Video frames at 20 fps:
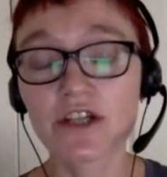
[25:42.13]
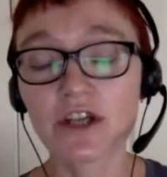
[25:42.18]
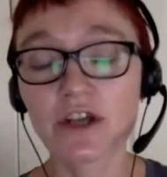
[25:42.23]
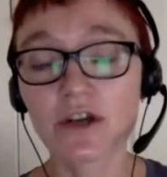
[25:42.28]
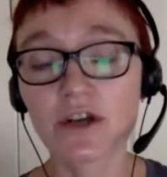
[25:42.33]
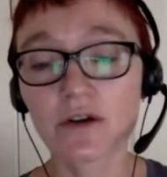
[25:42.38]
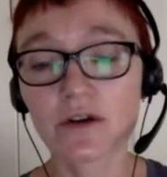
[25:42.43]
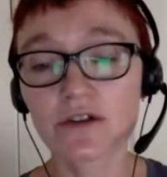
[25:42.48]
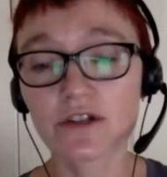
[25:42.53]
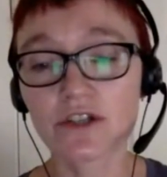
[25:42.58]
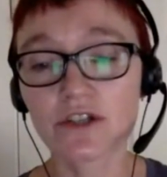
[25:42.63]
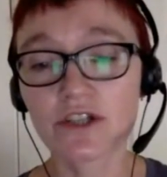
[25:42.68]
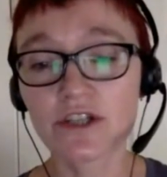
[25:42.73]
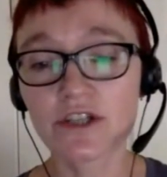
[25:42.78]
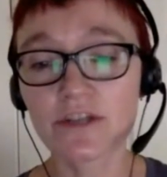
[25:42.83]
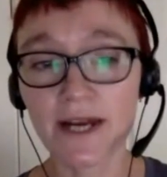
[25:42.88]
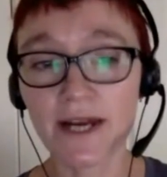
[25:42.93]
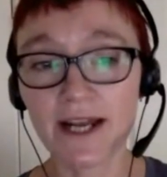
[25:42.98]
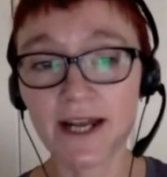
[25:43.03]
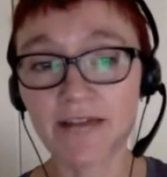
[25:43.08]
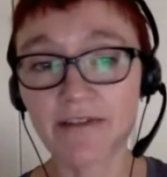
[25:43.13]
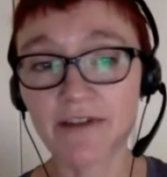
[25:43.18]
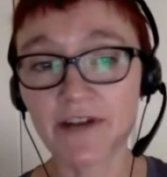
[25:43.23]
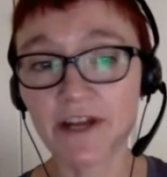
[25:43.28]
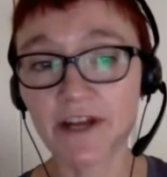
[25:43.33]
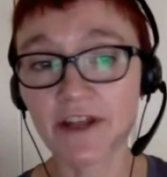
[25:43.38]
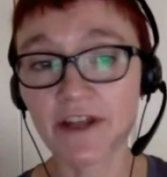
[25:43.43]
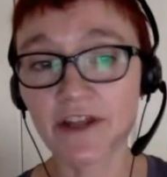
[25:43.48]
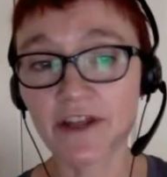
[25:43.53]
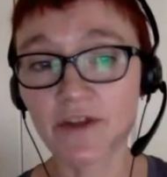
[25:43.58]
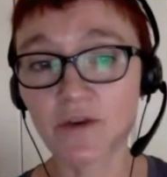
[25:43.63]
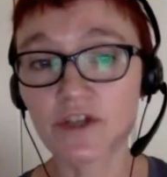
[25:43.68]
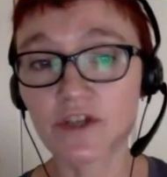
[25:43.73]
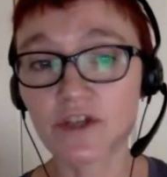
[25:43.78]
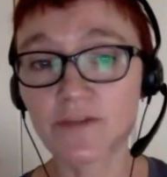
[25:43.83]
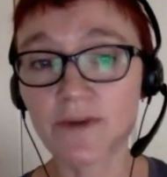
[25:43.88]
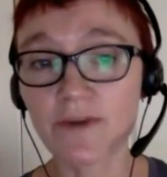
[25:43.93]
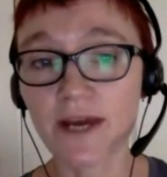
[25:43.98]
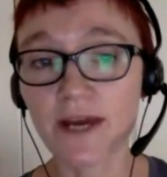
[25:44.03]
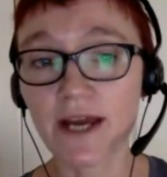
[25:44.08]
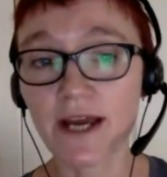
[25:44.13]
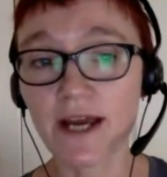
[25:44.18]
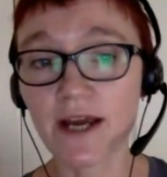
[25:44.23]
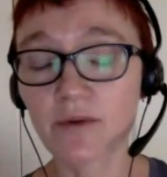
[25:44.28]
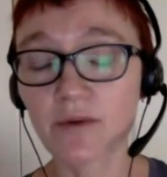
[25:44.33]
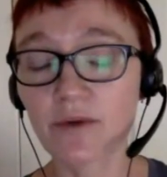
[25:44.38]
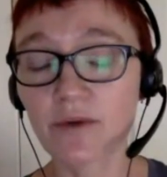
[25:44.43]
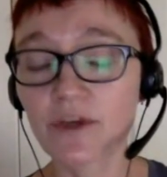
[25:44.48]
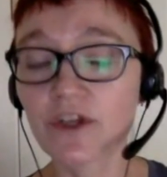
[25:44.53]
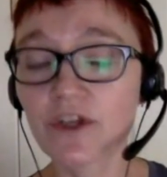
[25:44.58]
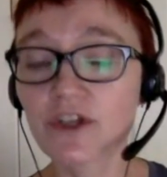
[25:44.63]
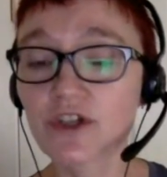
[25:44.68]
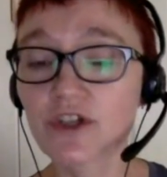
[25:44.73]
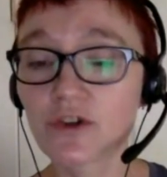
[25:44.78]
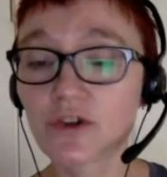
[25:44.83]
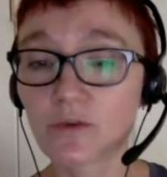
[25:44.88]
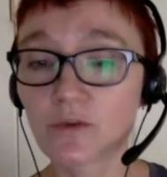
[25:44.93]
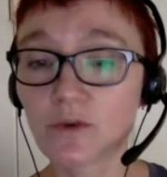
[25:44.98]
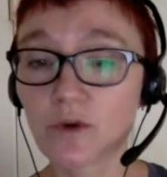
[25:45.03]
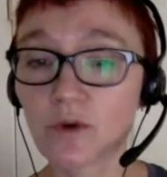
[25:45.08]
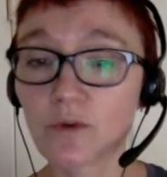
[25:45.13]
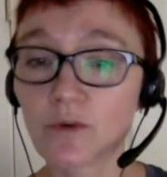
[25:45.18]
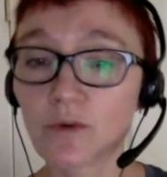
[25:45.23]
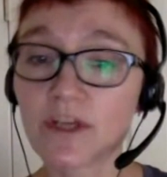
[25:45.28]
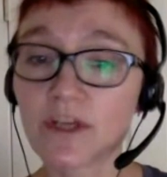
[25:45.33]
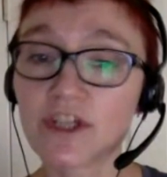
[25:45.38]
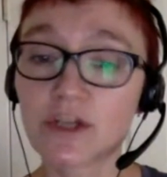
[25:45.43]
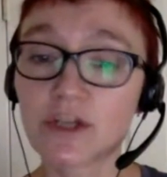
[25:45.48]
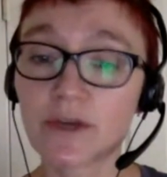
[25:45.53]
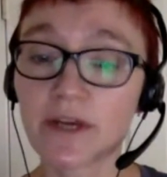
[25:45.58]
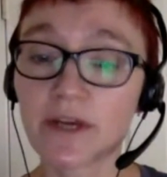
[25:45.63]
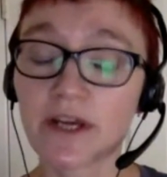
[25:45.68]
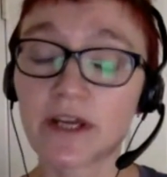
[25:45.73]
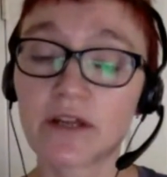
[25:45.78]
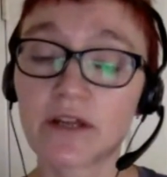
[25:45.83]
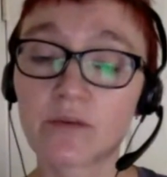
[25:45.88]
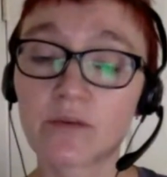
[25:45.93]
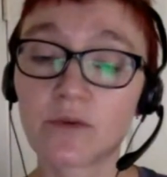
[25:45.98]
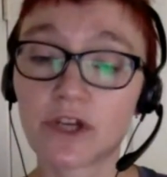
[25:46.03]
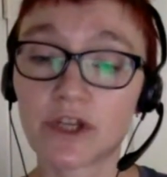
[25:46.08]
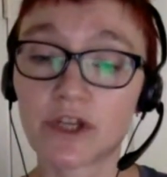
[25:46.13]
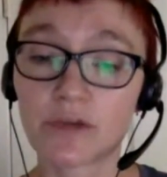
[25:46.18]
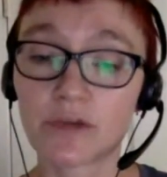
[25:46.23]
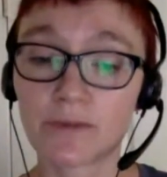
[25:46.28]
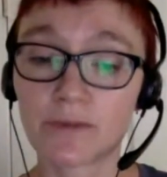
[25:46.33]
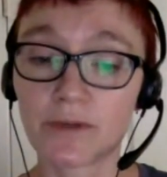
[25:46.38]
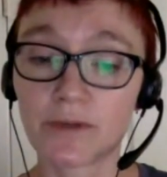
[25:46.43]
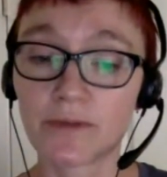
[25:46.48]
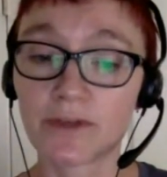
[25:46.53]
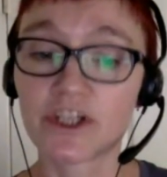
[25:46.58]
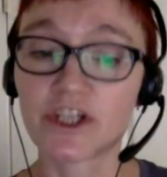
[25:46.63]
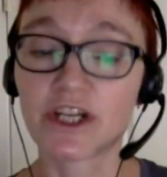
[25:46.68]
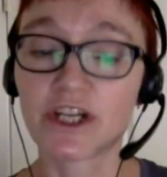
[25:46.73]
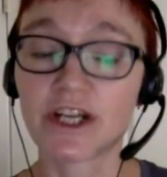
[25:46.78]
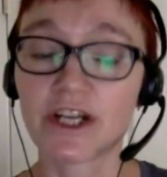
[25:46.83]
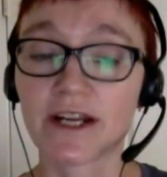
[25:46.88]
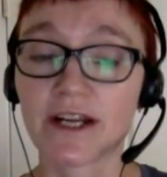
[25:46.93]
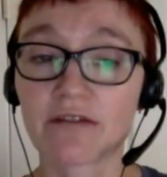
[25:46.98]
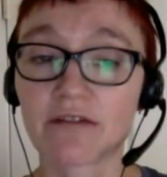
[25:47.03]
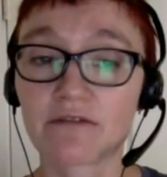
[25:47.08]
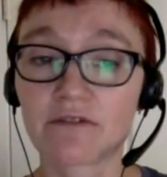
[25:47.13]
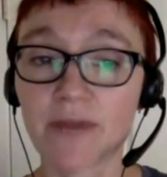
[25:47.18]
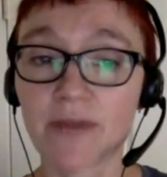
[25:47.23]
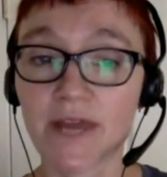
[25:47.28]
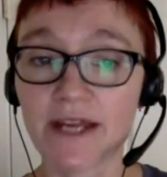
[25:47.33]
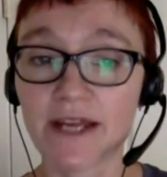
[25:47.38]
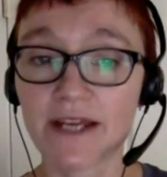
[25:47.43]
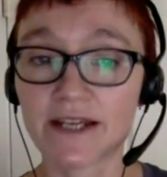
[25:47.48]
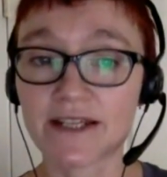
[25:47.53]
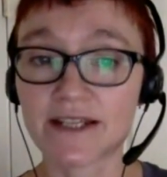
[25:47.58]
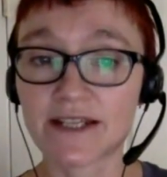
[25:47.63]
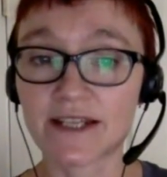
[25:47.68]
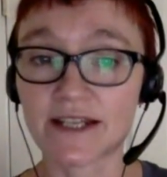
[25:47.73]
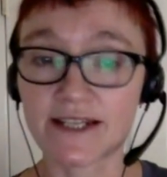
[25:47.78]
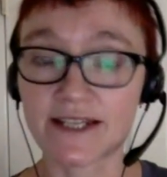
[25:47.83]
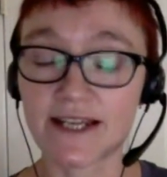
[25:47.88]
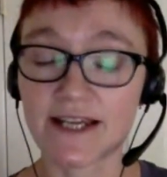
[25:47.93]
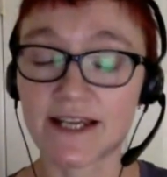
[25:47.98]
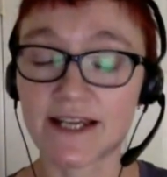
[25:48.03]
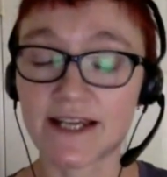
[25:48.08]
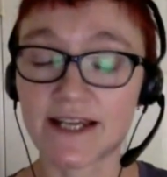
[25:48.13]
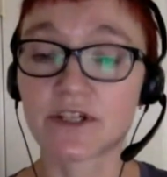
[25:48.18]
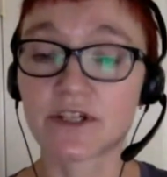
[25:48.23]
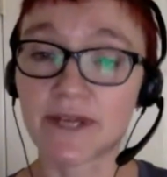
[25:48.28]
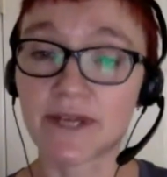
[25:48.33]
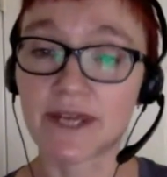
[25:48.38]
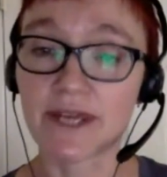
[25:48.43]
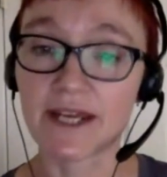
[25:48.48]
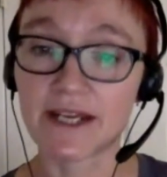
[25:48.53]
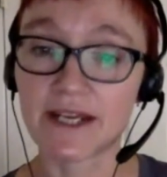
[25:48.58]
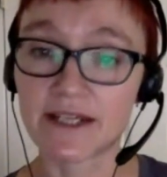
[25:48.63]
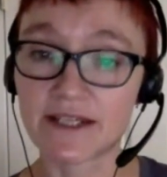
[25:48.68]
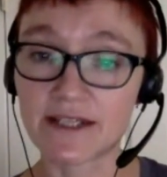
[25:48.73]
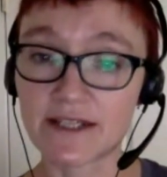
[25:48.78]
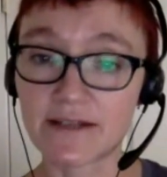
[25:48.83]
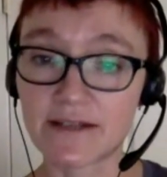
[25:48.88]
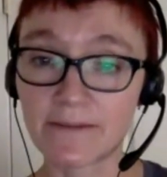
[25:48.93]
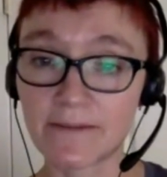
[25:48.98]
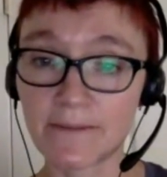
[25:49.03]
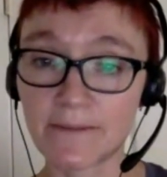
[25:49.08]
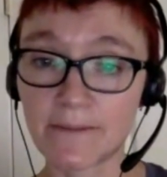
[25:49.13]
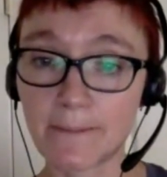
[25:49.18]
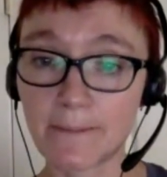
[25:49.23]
So does the panel have any thoughts about how we ensure that what we're doing and the work that we're publishing remains accessible to beginners?